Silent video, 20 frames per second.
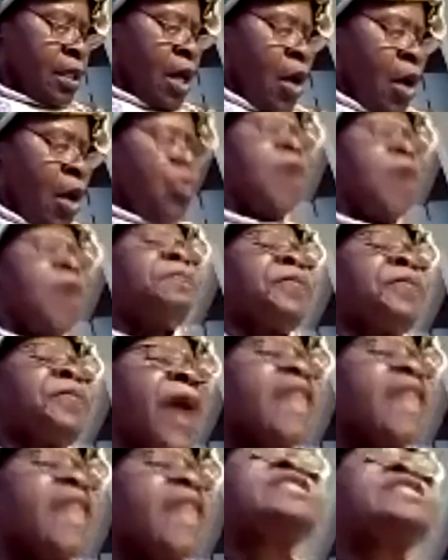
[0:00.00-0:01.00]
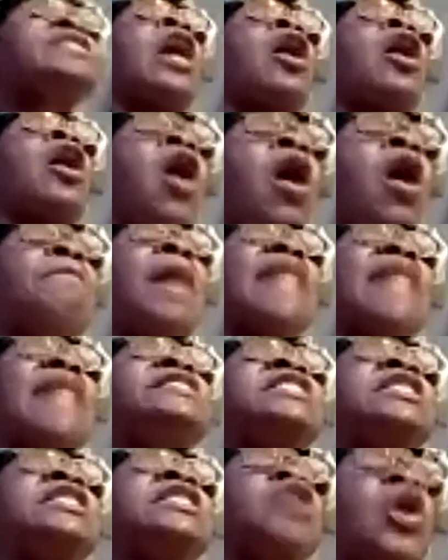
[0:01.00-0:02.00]
We praise the
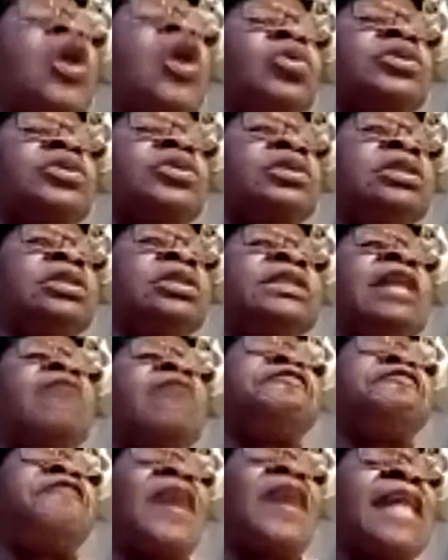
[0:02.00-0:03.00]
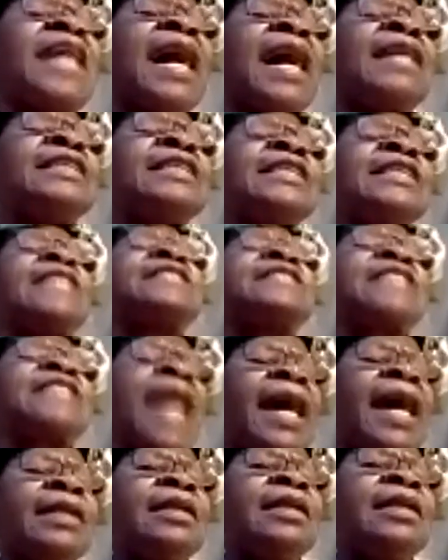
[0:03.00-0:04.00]
Almighty God, the Father, the
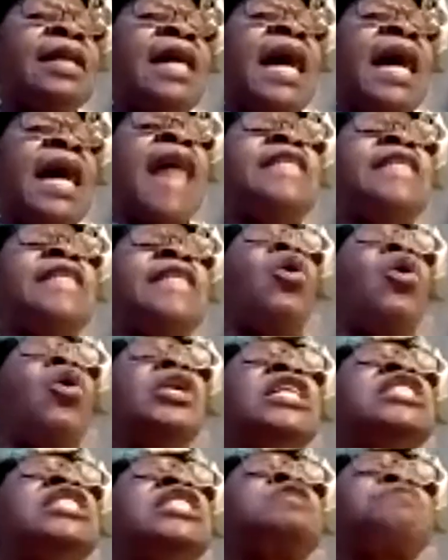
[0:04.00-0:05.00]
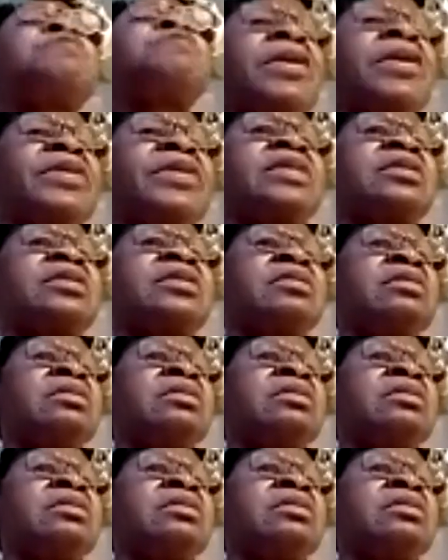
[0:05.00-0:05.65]
Son, and the Holy Spirit,